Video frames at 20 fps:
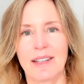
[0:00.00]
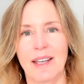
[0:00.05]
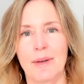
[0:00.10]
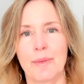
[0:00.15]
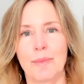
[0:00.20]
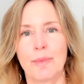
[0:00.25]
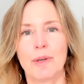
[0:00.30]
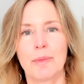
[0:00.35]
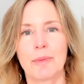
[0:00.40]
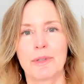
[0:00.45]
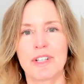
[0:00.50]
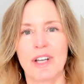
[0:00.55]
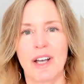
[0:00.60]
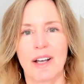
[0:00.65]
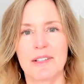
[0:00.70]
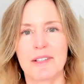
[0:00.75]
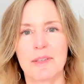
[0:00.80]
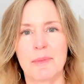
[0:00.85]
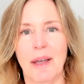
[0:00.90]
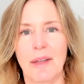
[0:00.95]
Ken Wilber
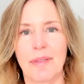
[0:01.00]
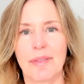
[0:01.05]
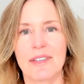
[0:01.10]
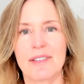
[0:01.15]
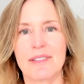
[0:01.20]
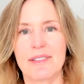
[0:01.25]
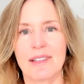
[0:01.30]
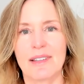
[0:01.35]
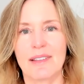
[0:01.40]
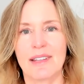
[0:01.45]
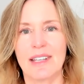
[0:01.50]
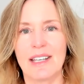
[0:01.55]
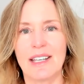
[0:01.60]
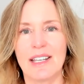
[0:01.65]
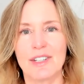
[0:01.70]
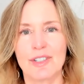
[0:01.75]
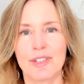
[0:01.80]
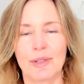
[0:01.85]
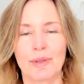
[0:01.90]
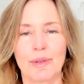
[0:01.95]
talks about this in the
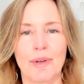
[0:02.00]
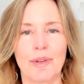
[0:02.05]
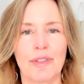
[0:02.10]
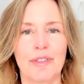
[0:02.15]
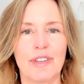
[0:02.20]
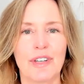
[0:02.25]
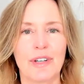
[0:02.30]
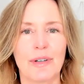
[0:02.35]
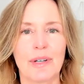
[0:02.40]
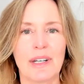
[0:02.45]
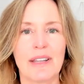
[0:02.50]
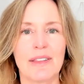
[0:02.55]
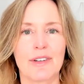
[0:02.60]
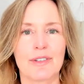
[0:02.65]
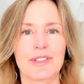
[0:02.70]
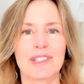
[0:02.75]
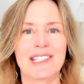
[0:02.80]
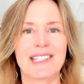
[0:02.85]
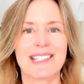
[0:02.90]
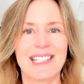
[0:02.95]
integral theory.
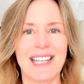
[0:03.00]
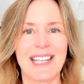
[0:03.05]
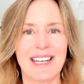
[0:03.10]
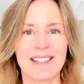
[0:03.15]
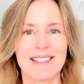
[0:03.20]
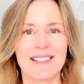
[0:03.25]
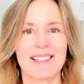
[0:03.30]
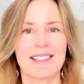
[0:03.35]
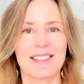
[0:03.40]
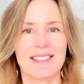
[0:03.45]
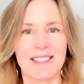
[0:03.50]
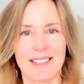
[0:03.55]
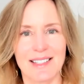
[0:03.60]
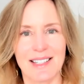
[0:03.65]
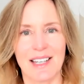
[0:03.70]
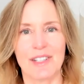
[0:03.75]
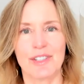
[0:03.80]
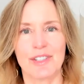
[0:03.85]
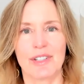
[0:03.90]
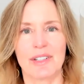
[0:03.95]
There's states and
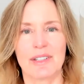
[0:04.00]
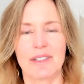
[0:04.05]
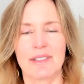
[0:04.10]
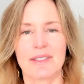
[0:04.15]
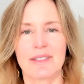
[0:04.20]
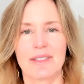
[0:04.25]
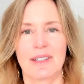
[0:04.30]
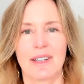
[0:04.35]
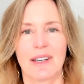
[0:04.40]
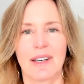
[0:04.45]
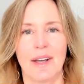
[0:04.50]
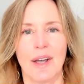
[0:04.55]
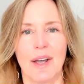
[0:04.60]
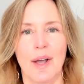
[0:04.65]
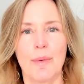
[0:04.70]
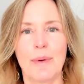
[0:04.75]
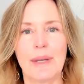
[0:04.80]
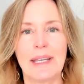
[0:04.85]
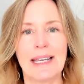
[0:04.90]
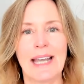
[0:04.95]
stages.
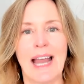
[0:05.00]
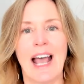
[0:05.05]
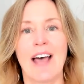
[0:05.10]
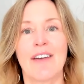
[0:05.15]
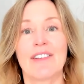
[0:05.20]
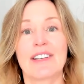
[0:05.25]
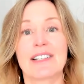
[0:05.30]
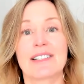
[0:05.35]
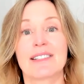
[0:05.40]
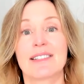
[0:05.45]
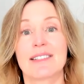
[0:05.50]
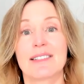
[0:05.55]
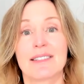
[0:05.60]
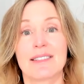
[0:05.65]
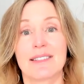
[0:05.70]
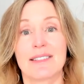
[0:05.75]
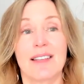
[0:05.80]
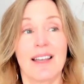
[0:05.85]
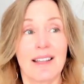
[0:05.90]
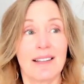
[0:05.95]
We can have a
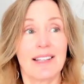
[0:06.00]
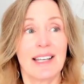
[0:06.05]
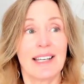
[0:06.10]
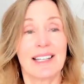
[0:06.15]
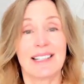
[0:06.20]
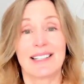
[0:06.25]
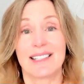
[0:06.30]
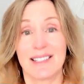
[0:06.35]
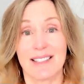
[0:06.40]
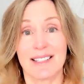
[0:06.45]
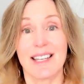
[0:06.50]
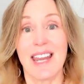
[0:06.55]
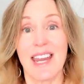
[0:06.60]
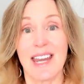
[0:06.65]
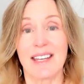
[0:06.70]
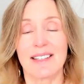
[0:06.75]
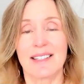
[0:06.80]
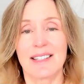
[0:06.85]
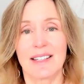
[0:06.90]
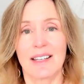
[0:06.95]
like a
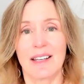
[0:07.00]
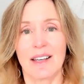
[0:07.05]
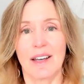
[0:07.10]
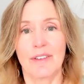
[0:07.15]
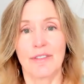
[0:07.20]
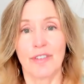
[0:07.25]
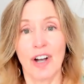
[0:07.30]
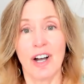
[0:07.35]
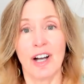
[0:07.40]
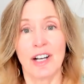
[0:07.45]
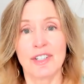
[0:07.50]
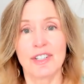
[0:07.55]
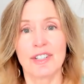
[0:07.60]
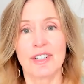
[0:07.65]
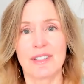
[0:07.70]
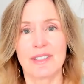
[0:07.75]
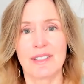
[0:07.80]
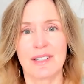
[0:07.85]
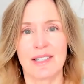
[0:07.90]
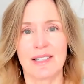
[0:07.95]
state of
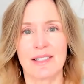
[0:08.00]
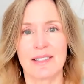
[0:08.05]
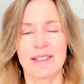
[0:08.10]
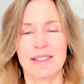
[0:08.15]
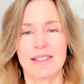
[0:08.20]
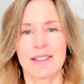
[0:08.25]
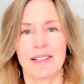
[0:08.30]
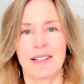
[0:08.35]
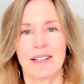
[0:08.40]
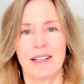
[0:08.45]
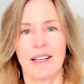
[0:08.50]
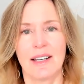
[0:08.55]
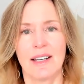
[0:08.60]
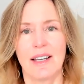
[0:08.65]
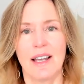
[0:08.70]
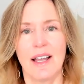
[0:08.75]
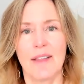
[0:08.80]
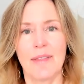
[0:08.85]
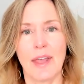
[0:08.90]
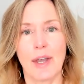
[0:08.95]
consciousness
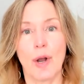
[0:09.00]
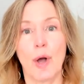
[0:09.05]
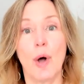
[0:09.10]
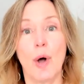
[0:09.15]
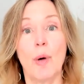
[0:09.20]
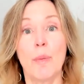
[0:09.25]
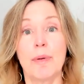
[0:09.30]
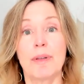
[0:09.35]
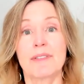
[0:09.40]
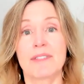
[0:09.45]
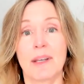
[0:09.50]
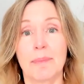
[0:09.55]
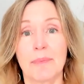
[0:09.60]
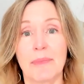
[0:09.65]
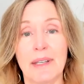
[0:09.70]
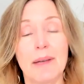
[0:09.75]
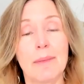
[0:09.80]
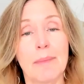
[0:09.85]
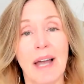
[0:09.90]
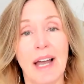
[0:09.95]
that opens up
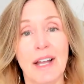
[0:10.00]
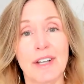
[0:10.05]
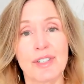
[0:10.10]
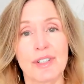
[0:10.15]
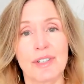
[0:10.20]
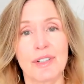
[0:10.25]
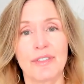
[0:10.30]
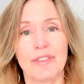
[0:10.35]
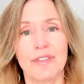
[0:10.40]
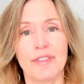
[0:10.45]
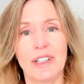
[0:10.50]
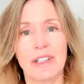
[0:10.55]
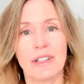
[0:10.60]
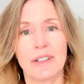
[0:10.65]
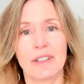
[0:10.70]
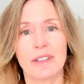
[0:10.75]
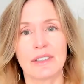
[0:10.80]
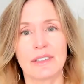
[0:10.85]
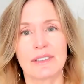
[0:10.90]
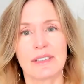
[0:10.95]
the imaginal
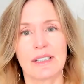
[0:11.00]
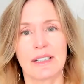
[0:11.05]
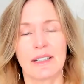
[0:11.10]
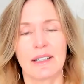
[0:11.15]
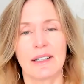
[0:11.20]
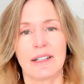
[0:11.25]
field.